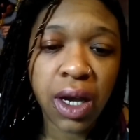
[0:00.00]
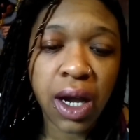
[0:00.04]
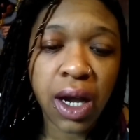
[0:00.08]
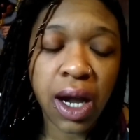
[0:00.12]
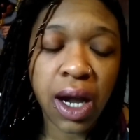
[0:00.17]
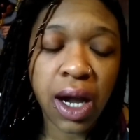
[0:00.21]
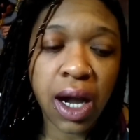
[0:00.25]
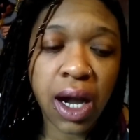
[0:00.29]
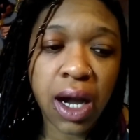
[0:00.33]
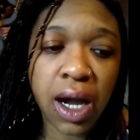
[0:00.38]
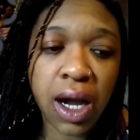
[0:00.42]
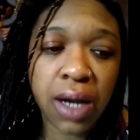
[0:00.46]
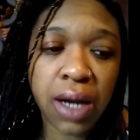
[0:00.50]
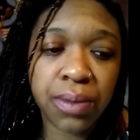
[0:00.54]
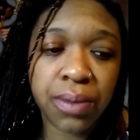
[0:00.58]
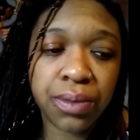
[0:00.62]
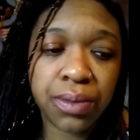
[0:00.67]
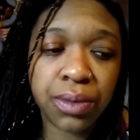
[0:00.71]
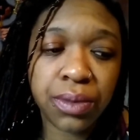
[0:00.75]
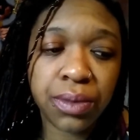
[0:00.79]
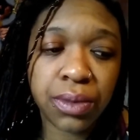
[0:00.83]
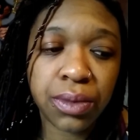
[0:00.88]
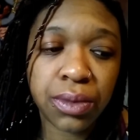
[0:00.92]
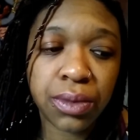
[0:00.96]

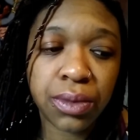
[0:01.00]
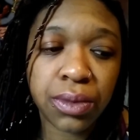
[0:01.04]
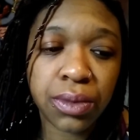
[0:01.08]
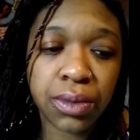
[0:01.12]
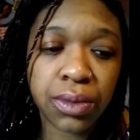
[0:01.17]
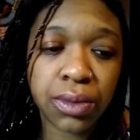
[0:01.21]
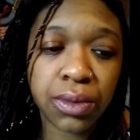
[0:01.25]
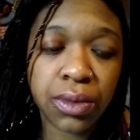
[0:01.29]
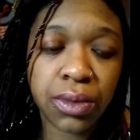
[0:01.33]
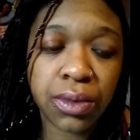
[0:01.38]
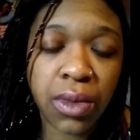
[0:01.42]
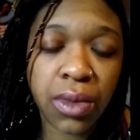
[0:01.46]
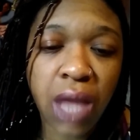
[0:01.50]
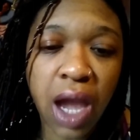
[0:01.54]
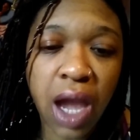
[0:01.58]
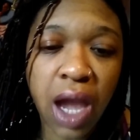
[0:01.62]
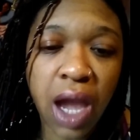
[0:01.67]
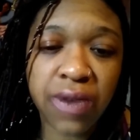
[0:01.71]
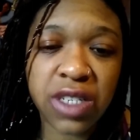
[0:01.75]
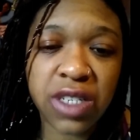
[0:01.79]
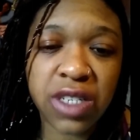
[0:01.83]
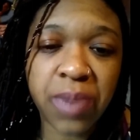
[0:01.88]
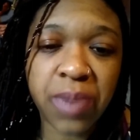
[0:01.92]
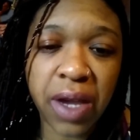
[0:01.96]

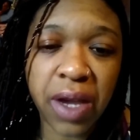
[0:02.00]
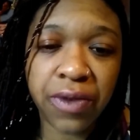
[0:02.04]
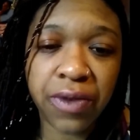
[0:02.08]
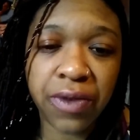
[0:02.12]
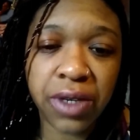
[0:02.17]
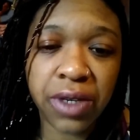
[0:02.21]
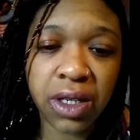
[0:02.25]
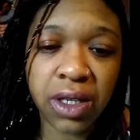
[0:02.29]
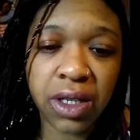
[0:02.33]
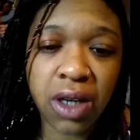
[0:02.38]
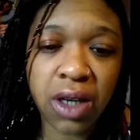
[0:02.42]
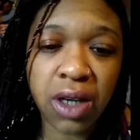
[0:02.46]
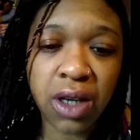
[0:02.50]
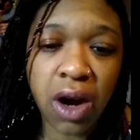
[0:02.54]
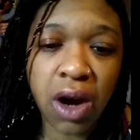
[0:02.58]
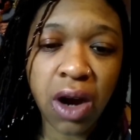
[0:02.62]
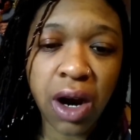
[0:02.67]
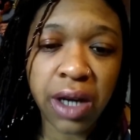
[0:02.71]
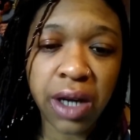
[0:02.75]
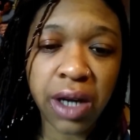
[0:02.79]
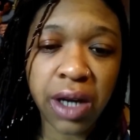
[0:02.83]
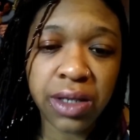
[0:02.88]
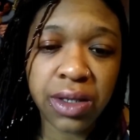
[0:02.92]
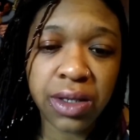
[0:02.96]
Have respect for your
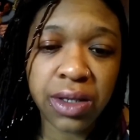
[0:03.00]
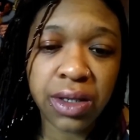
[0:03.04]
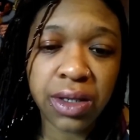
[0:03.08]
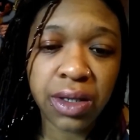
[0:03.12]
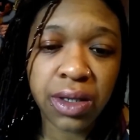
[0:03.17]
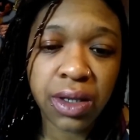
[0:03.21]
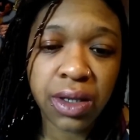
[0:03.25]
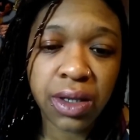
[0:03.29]
cards.